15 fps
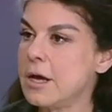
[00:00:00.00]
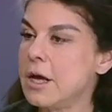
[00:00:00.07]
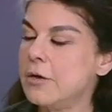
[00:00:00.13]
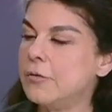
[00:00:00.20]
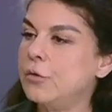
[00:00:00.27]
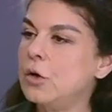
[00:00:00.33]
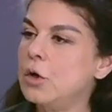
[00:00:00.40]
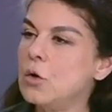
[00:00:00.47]

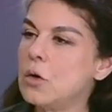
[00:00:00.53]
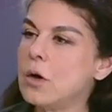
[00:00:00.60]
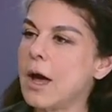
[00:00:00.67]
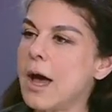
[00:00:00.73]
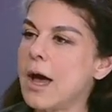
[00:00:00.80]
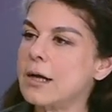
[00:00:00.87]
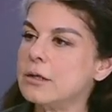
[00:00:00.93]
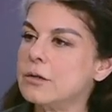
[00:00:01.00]
If we look
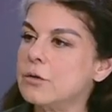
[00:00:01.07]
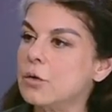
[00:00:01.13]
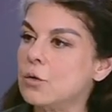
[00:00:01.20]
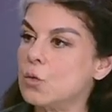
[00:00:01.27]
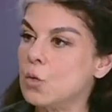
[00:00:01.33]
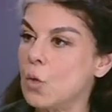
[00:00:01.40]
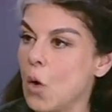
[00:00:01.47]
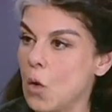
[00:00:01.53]
at the
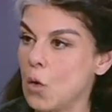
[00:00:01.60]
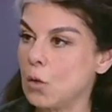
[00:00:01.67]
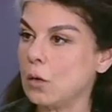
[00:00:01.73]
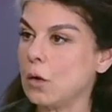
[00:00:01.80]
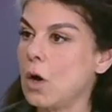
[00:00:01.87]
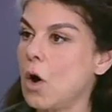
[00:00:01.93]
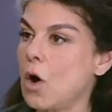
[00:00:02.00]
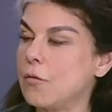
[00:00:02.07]

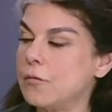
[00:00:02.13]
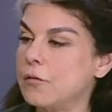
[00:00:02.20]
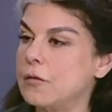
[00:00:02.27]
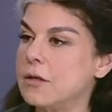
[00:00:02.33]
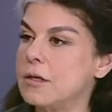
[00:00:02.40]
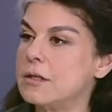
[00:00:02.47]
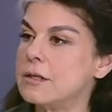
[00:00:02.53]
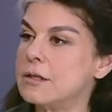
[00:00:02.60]
role of
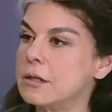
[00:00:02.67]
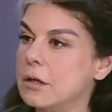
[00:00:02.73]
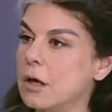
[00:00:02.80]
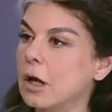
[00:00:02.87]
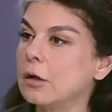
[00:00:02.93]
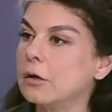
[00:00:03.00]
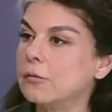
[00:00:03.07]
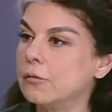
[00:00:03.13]
this
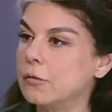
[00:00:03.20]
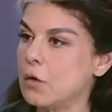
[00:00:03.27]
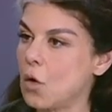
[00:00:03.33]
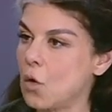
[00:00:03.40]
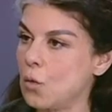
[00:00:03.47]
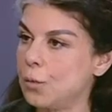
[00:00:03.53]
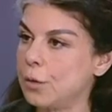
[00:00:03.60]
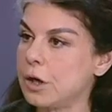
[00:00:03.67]
Gulf
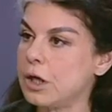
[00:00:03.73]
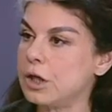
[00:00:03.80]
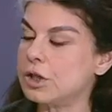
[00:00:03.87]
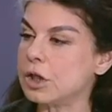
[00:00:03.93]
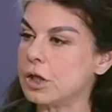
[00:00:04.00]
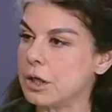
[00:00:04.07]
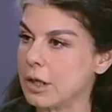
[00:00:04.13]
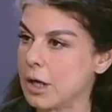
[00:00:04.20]

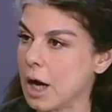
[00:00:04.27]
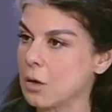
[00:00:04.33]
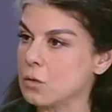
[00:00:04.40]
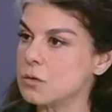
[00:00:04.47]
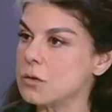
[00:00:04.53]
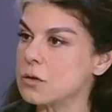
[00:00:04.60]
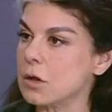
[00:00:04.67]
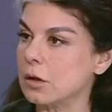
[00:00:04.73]
Cooperation
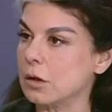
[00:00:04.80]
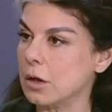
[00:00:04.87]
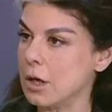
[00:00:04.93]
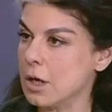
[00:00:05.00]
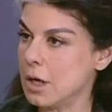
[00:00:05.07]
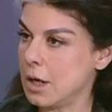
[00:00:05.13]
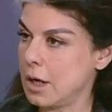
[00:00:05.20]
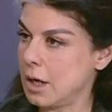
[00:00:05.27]
Council
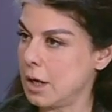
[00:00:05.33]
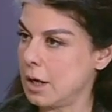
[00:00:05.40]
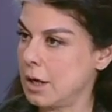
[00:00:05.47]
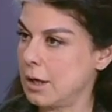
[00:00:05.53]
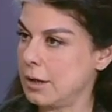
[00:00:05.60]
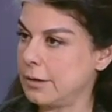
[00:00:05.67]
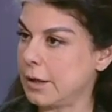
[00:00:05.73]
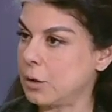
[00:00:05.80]

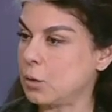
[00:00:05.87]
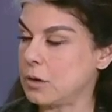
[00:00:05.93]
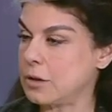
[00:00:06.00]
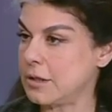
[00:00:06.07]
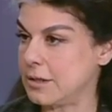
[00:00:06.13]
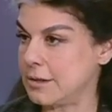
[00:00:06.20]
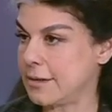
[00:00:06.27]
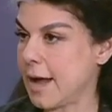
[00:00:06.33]
that
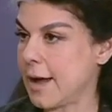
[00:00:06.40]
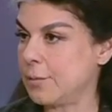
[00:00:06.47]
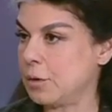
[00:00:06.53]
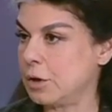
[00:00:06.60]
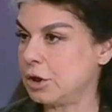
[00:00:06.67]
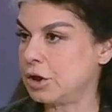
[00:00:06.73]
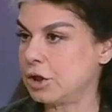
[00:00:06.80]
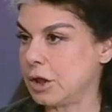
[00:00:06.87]
was
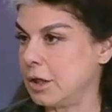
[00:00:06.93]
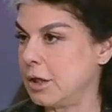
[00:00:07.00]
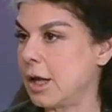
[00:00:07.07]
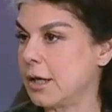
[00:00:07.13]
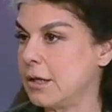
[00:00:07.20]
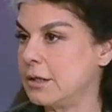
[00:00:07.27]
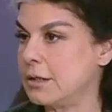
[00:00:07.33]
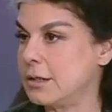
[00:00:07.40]
established in
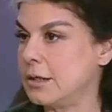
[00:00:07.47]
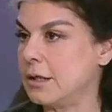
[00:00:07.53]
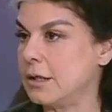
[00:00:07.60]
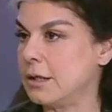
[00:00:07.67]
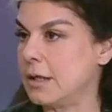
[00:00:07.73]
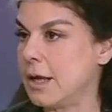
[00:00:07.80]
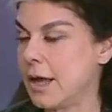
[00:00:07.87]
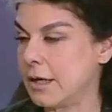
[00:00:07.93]

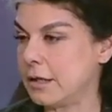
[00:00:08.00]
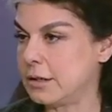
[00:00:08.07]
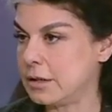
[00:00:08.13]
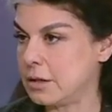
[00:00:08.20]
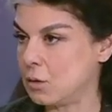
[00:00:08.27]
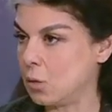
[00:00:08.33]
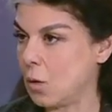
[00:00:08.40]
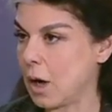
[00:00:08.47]

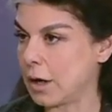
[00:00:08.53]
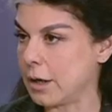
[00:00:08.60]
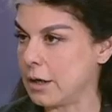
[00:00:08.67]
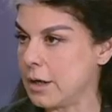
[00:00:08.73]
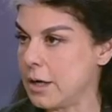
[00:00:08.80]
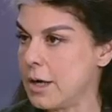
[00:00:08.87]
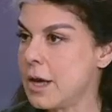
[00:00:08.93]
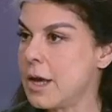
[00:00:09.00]
1981,
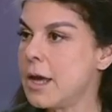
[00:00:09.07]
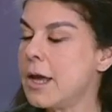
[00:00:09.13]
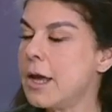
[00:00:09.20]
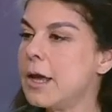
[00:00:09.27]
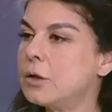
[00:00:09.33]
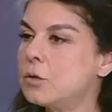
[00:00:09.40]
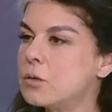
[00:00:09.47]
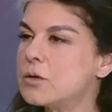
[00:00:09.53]

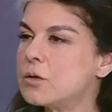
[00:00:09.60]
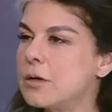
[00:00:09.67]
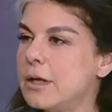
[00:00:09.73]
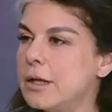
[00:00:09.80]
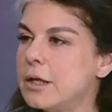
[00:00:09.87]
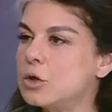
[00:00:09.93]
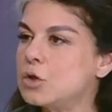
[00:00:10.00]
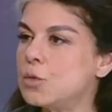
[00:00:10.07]
it was
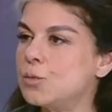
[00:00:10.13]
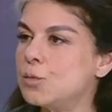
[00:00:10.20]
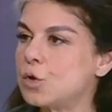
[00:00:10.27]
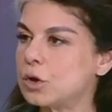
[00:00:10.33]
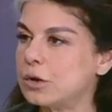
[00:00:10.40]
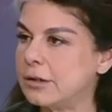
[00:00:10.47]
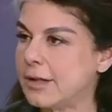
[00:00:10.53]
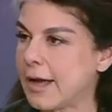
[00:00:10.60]
really to
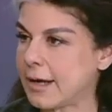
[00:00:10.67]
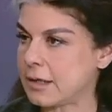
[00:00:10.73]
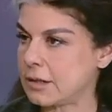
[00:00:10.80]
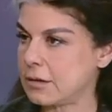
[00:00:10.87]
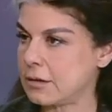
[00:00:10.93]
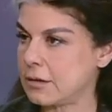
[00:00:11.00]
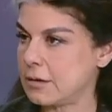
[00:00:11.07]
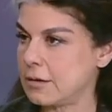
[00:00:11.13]

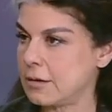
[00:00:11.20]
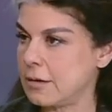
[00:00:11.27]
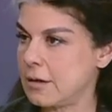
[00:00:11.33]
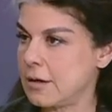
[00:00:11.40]
protect